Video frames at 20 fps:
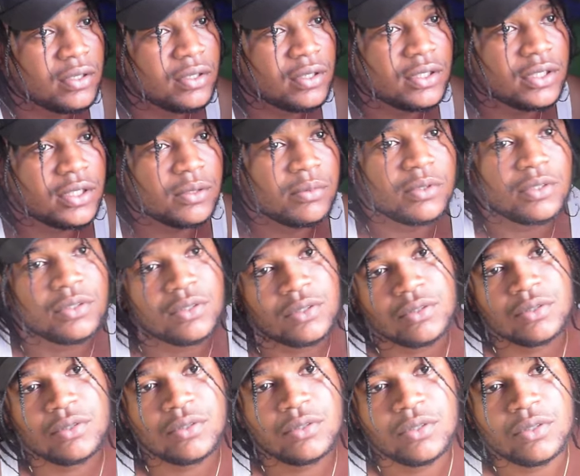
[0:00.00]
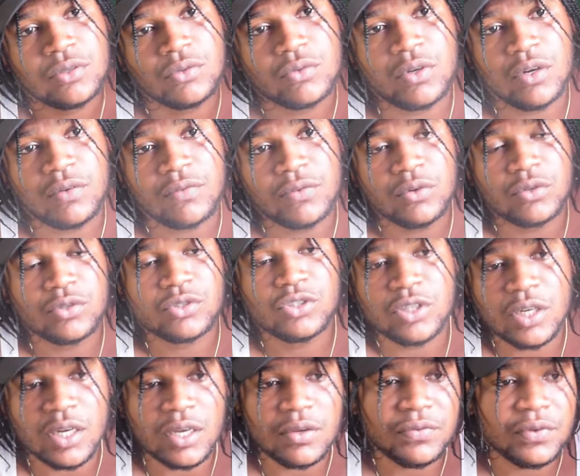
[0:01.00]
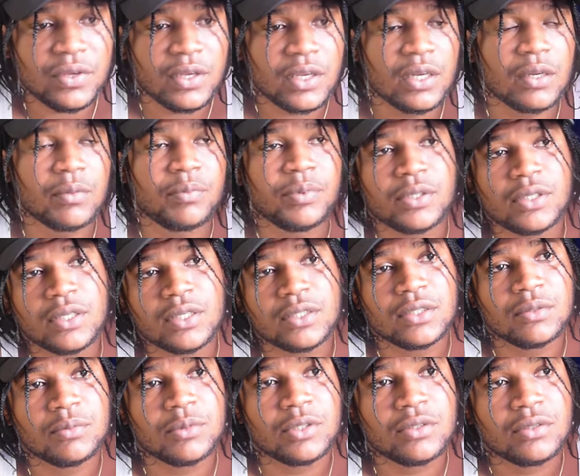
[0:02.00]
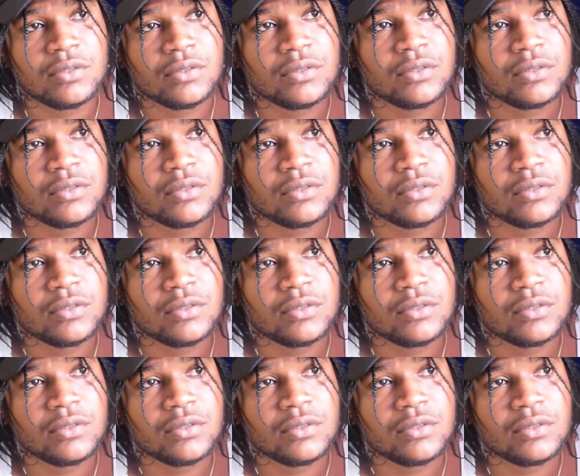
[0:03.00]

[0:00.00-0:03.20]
You see me? You have to try to help it, you see me?